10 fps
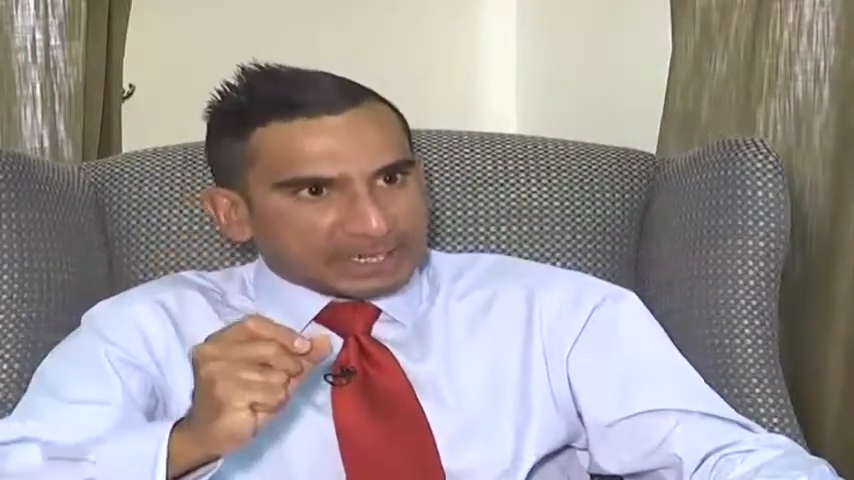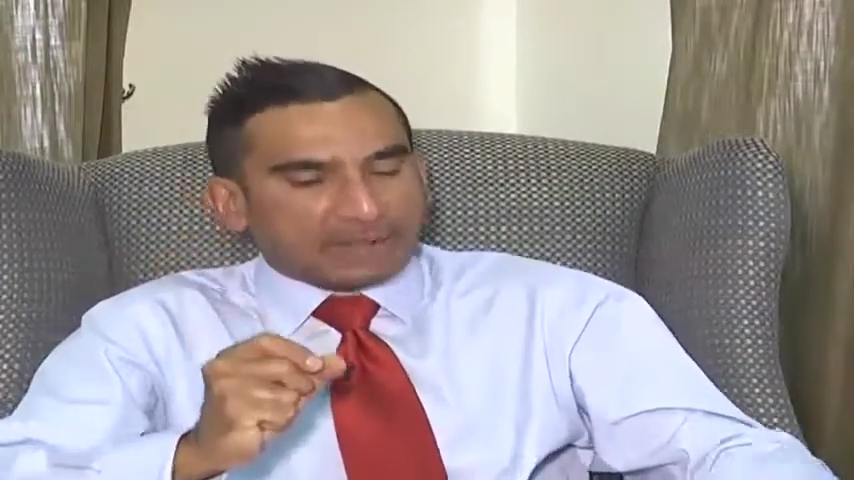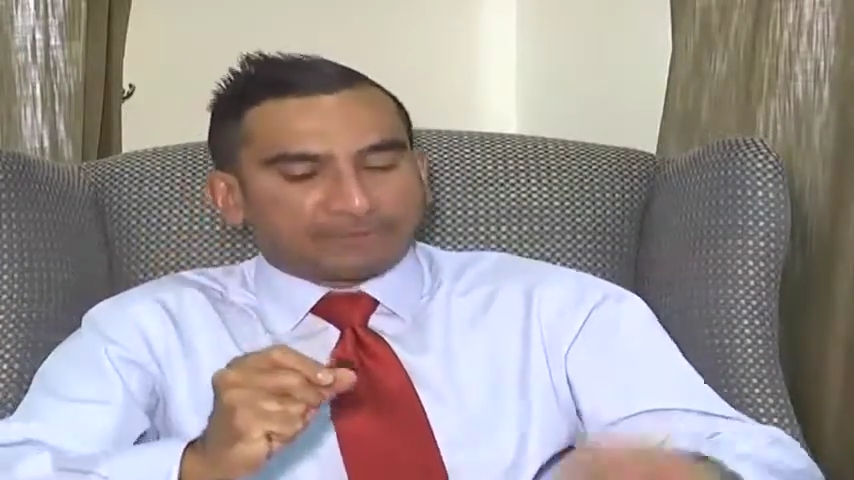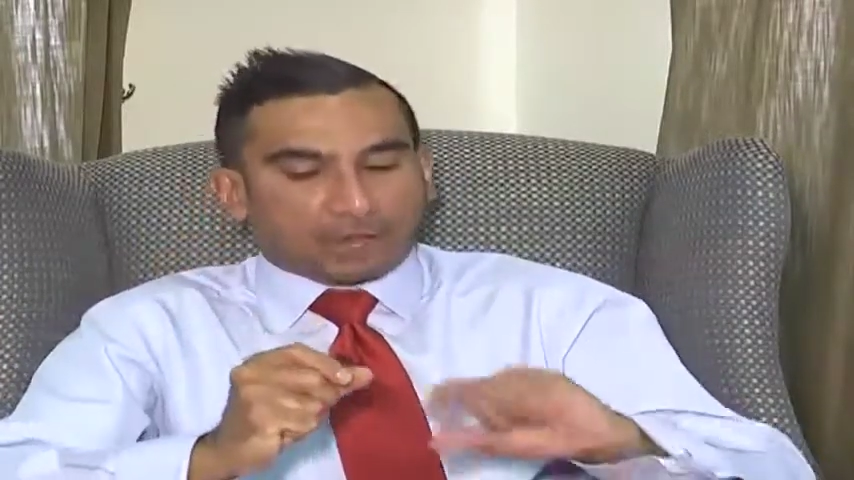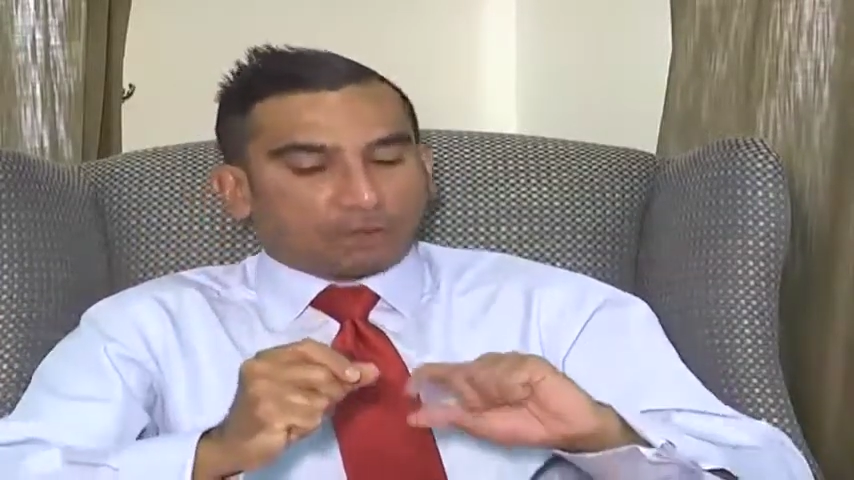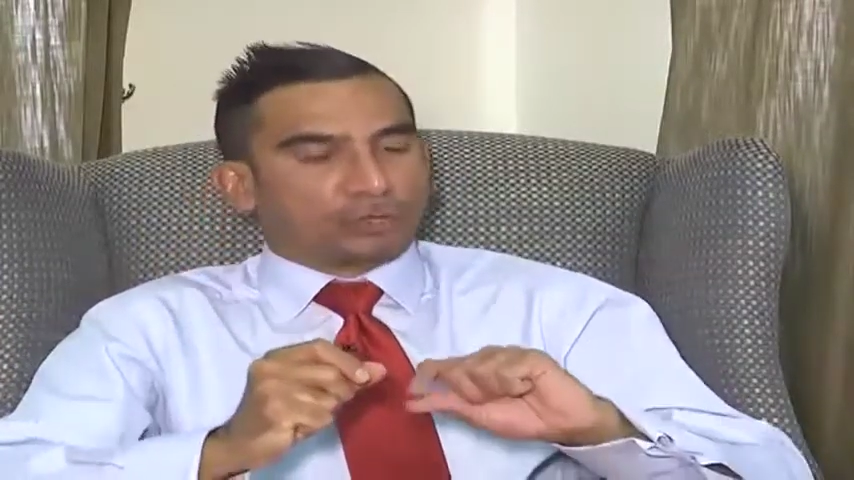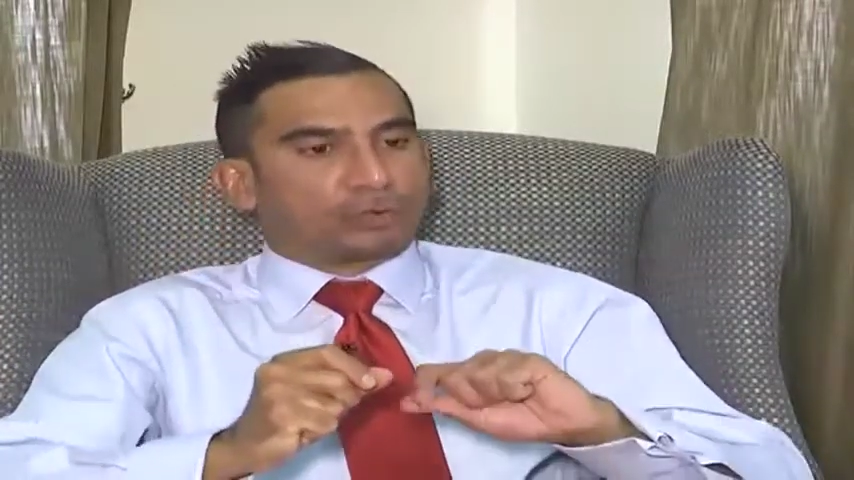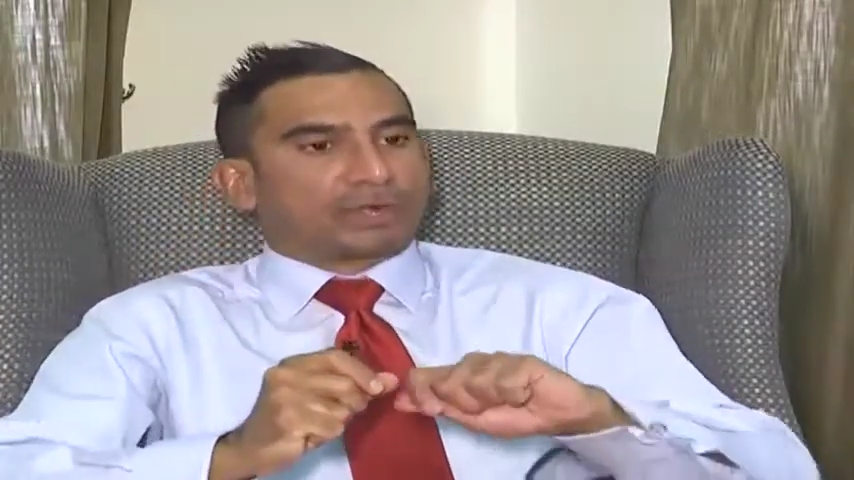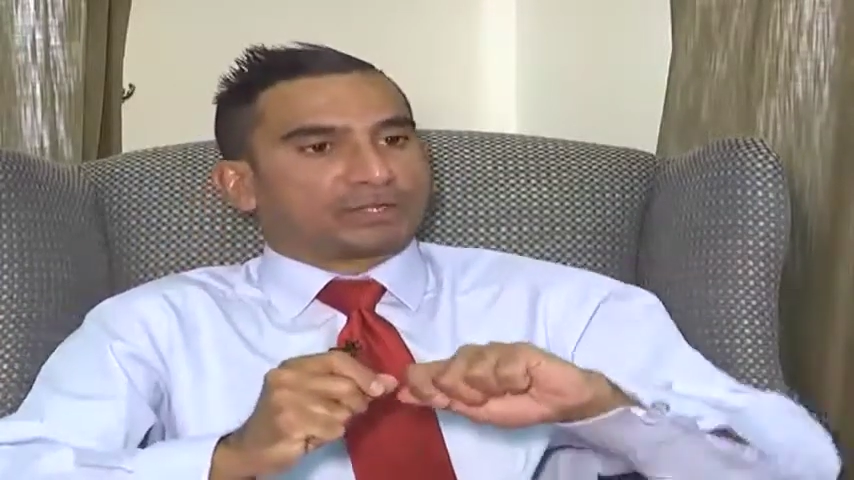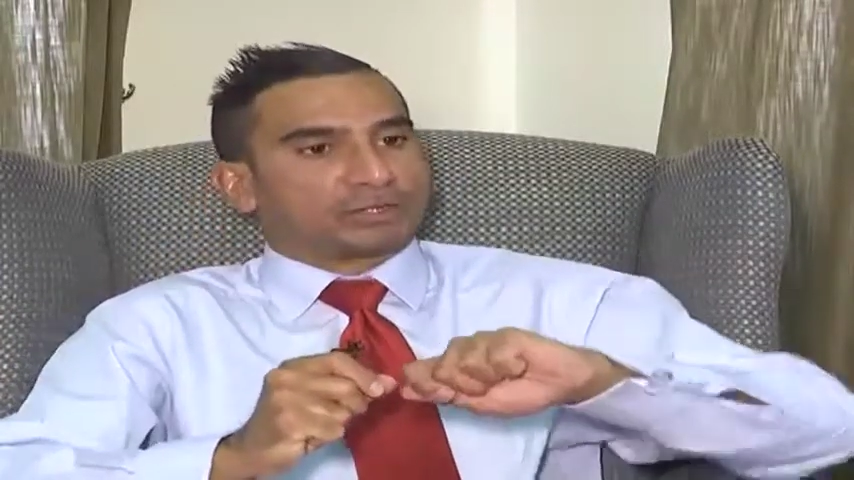and the only
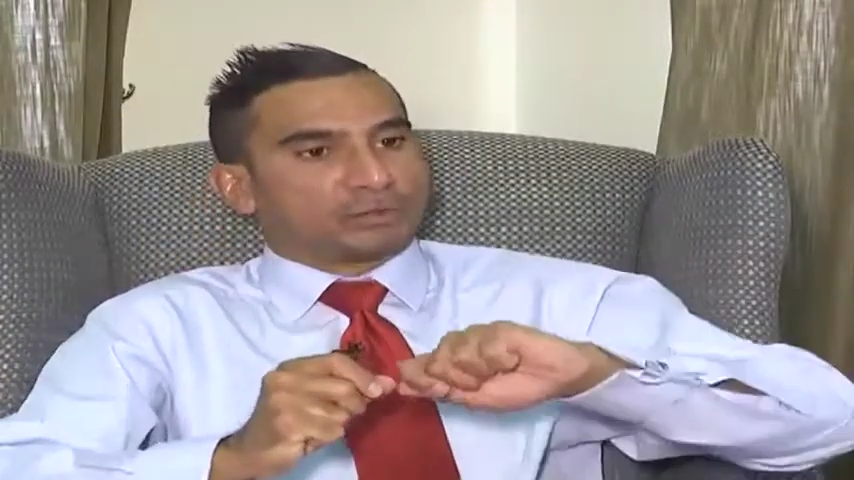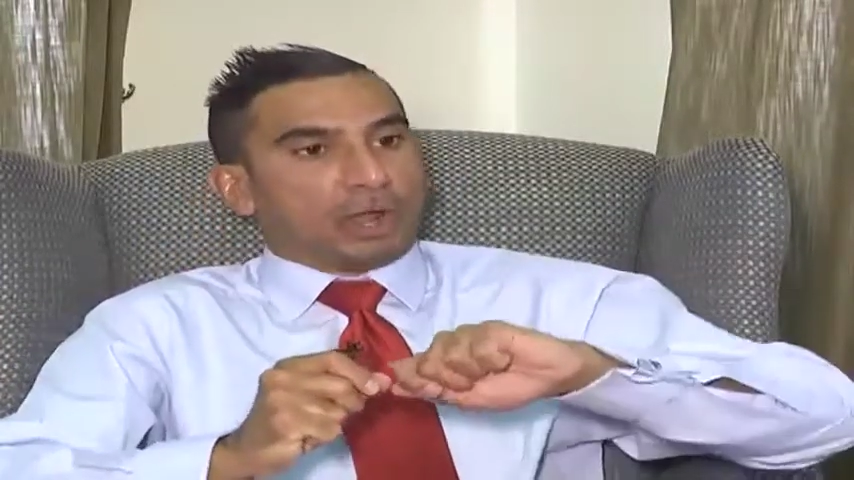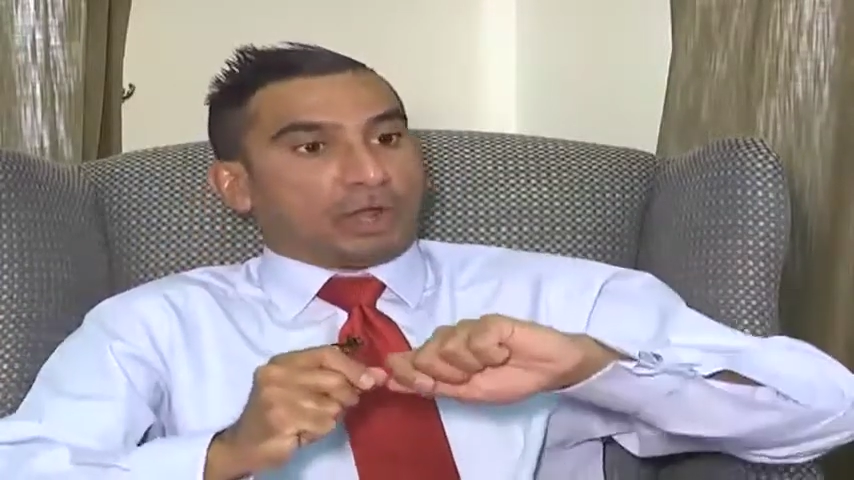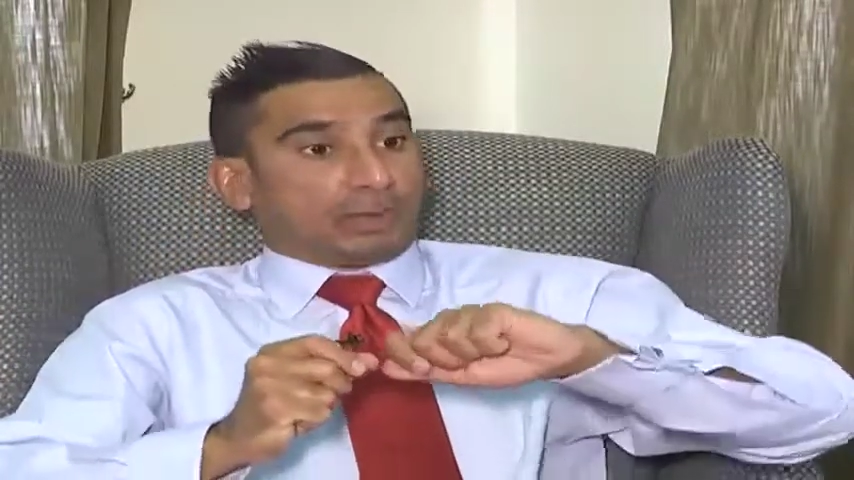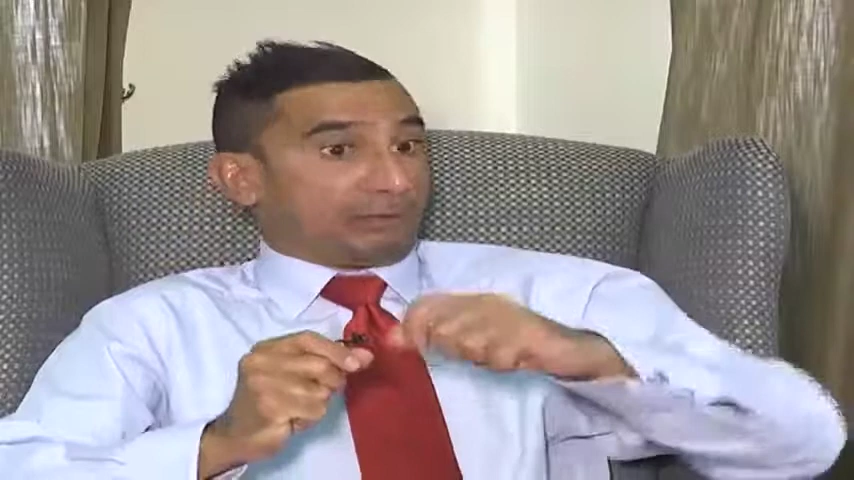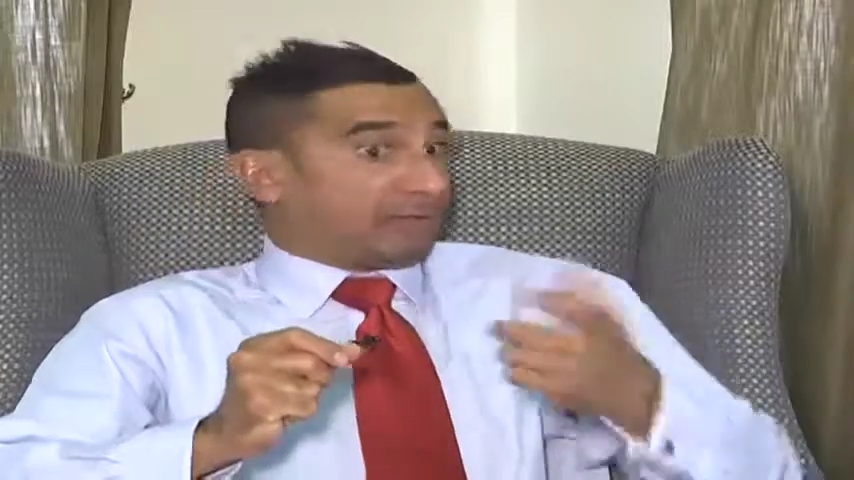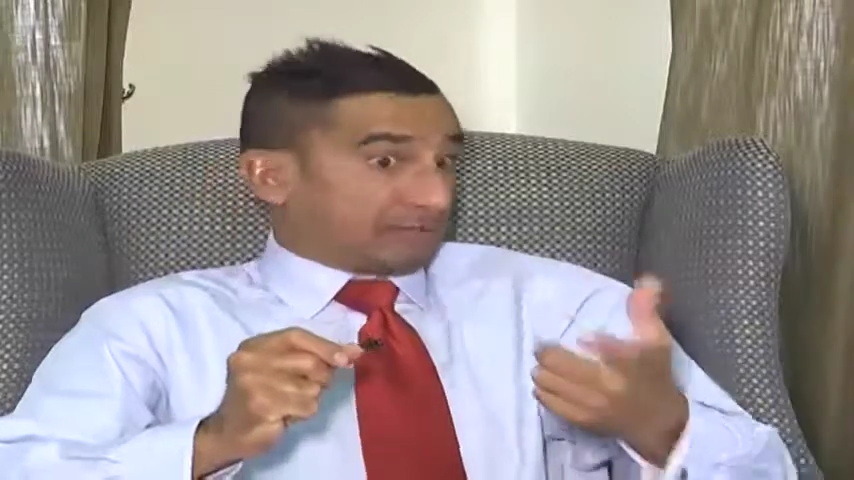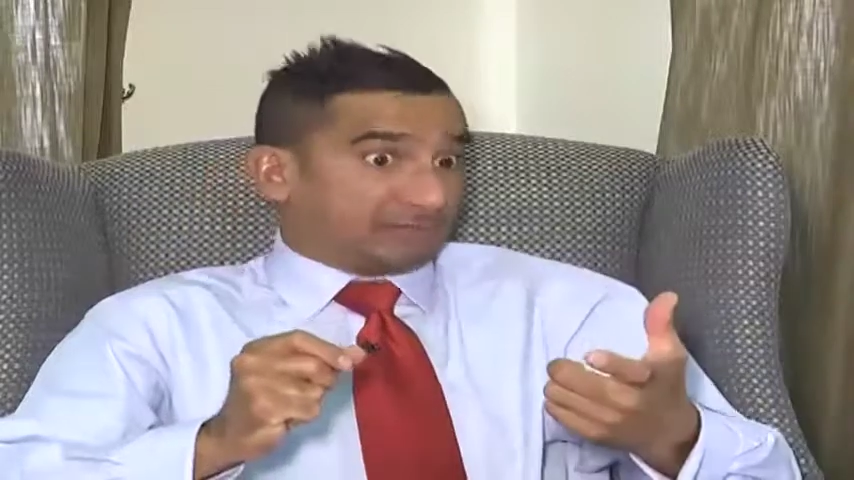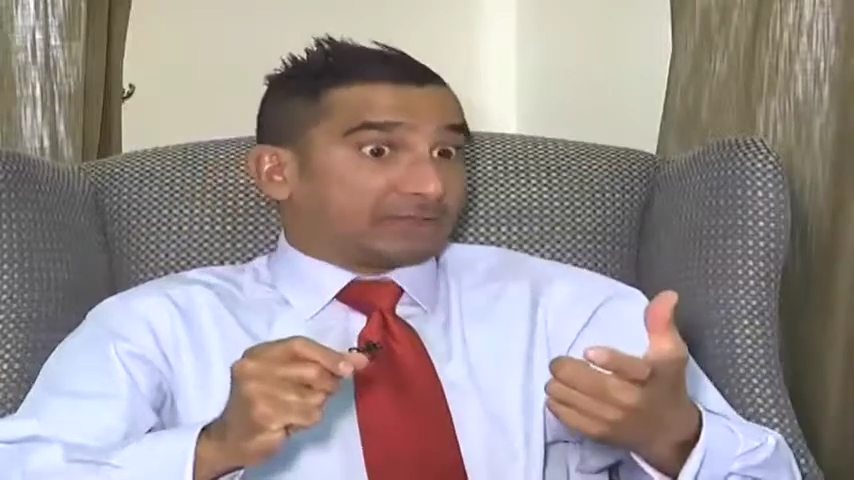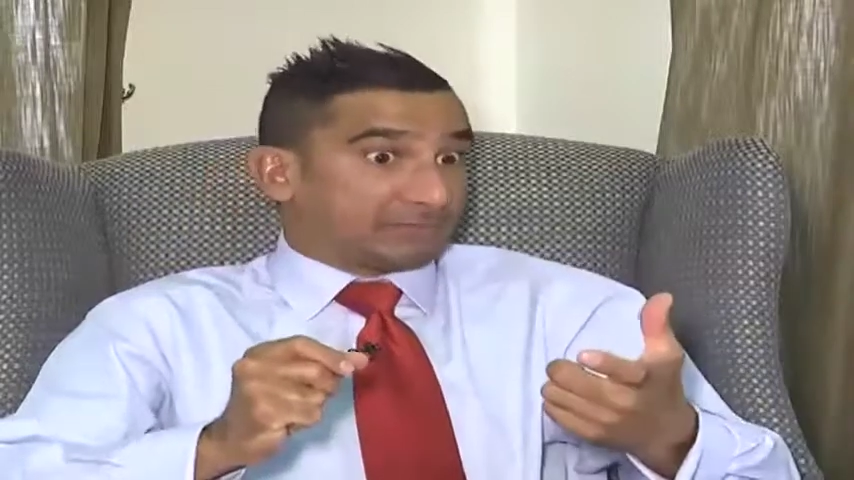way to effectively,